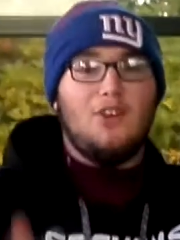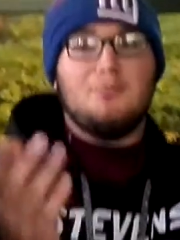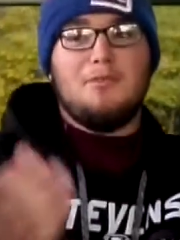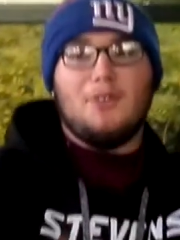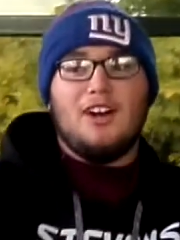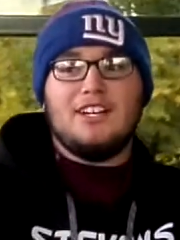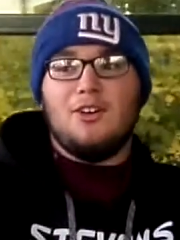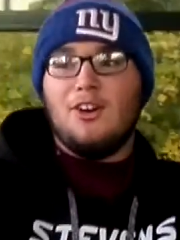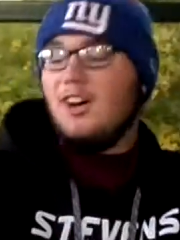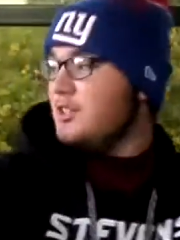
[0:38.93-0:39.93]
and before I go
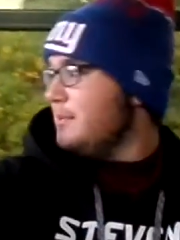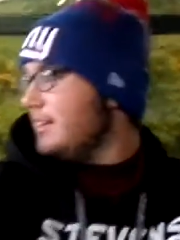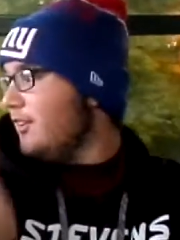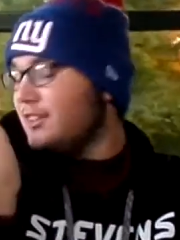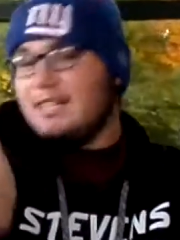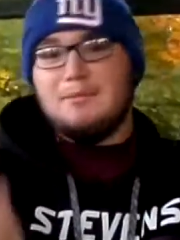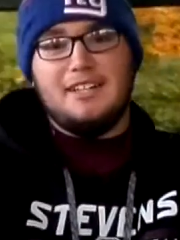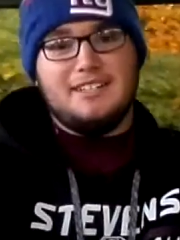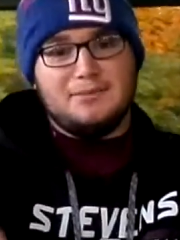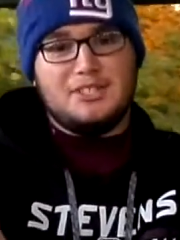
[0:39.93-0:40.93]
on, you may notice I'm in a
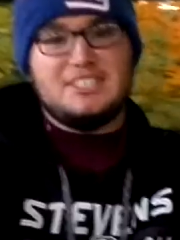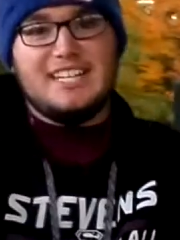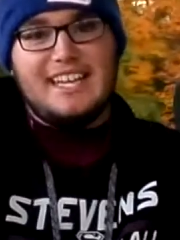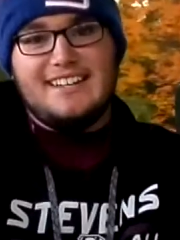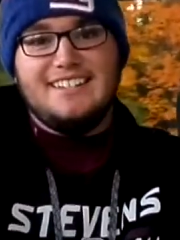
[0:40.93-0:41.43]
different set.